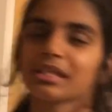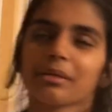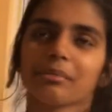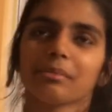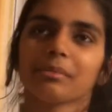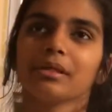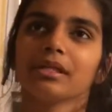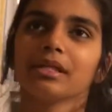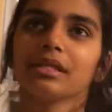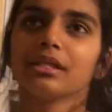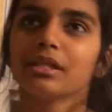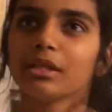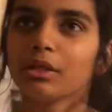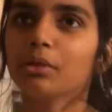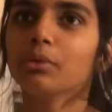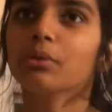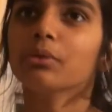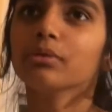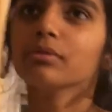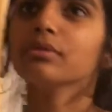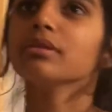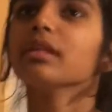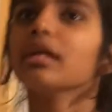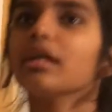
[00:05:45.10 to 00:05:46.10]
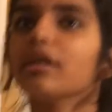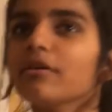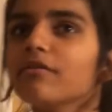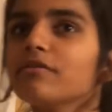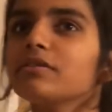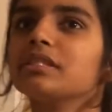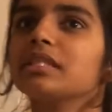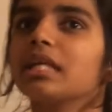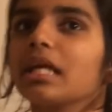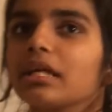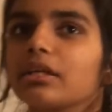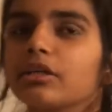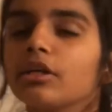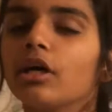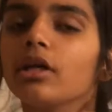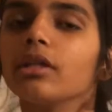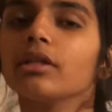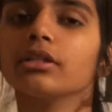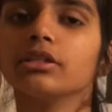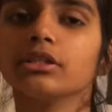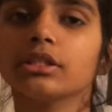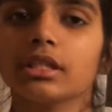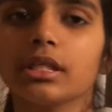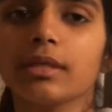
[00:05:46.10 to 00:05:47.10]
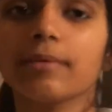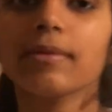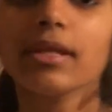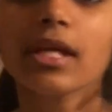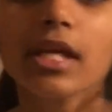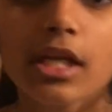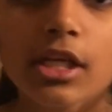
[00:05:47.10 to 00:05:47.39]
I mean, who loves technology?